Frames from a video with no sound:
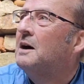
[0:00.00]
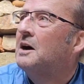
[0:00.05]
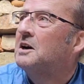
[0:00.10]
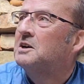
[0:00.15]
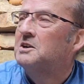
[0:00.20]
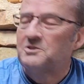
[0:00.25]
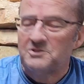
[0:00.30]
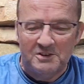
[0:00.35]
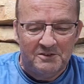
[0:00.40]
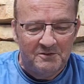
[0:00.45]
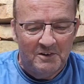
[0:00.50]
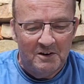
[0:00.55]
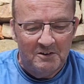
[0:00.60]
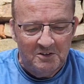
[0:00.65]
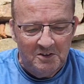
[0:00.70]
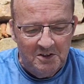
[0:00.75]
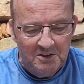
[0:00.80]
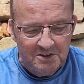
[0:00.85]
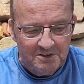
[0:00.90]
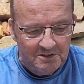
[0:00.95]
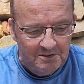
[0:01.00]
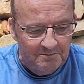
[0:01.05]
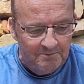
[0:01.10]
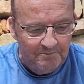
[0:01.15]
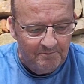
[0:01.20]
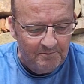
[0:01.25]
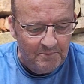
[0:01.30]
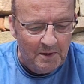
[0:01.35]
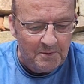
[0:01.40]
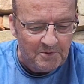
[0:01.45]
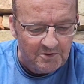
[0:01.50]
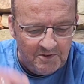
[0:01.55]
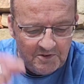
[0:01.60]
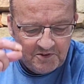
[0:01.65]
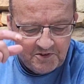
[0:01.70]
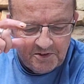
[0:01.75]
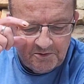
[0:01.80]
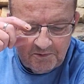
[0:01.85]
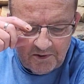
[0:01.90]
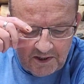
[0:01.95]
I can't see fairy lights. Perhaps there
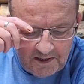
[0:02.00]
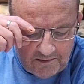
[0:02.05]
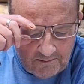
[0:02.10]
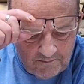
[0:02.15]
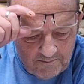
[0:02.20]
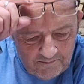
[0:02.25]
is somewhere.